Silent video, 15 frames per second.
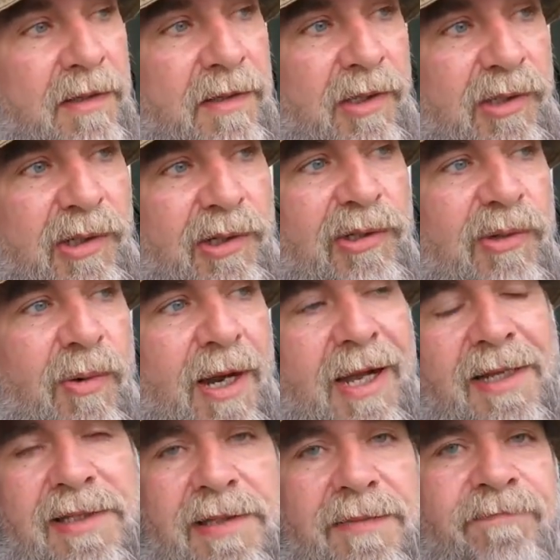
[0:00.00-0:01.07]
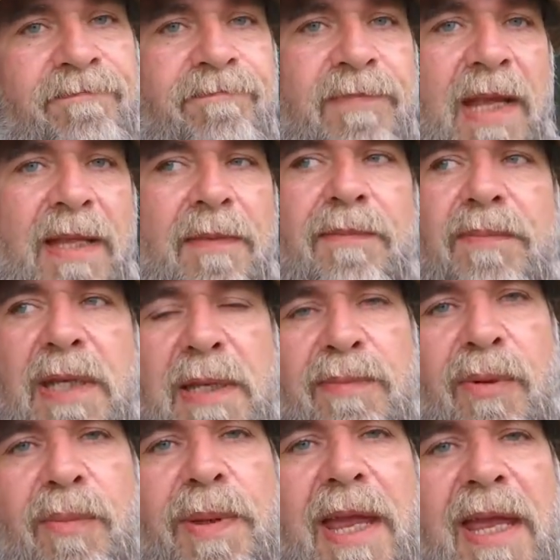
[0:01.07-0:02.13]
The good grass that
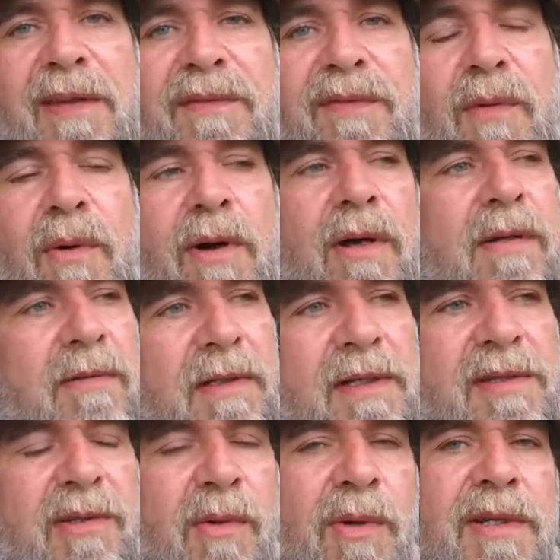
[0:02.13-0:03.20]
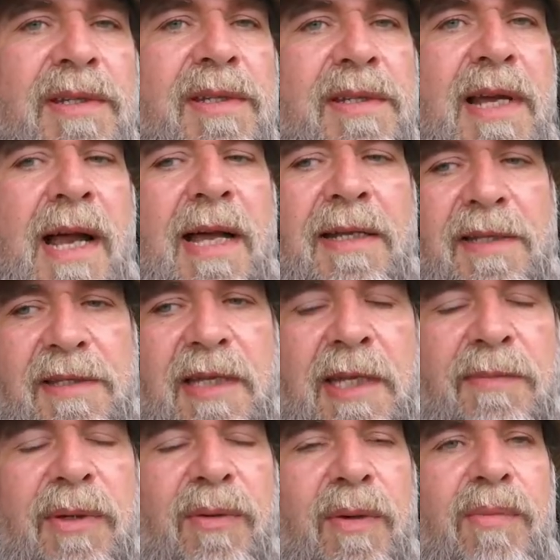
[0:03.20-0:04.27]
people paid for is going to die and it's going
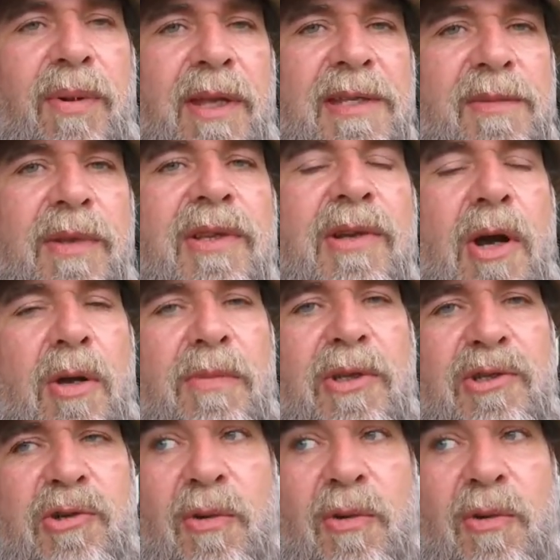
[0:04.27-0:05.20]
to be replaced with garbage